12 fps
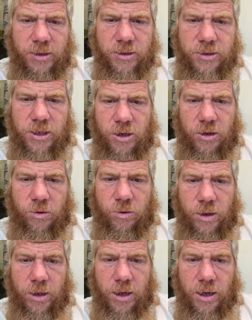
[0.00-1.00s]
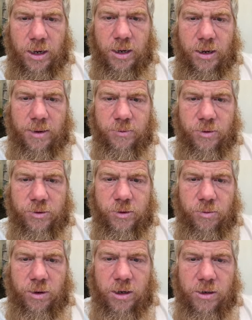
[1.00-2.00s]
So uh, I'm going to
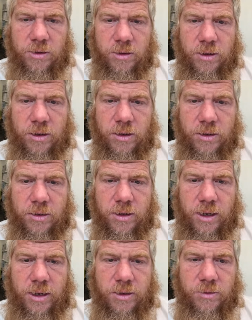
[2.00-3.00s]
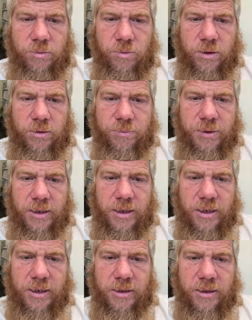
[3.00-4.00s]
walk uh, and we'll be
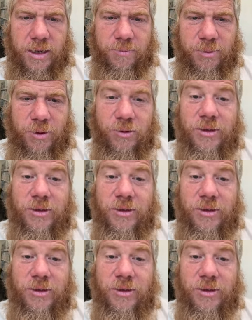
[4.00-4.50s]
hitting that ball.